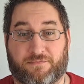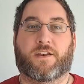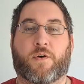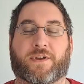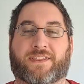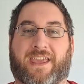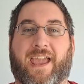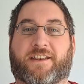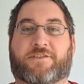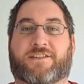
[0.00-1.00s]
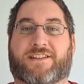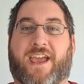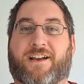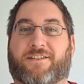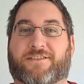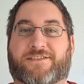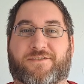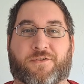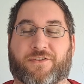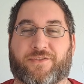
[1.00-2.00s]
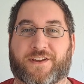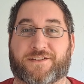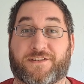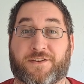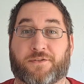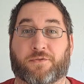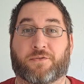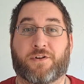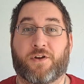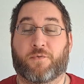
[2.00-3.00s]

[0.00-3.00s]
Knowing the ancient tales, Orpheus knew